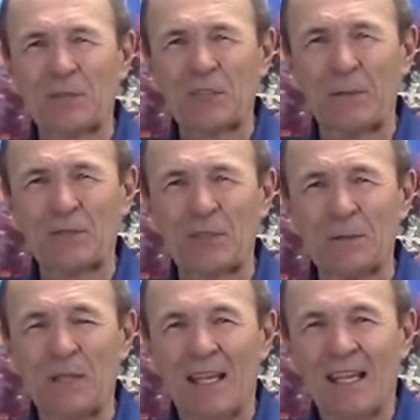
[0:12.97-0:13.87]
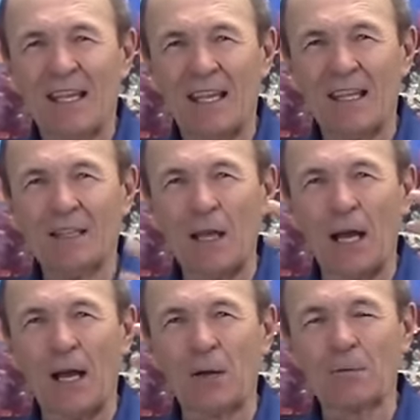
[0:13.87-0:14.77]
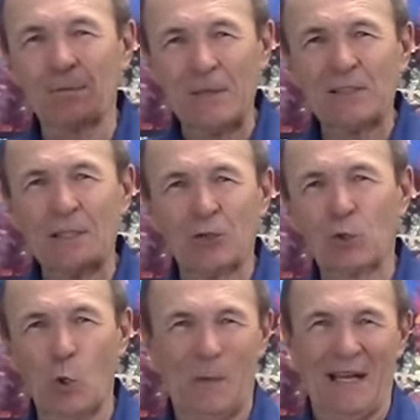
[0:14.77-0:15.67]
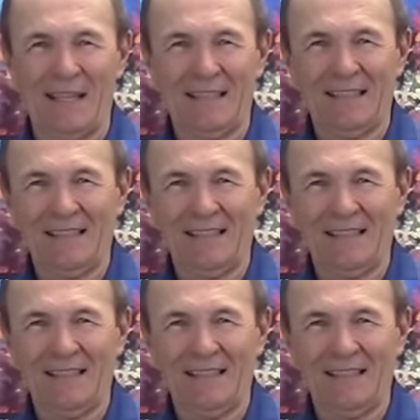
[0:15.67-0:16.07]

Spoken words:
First episode in our Vintage Scuba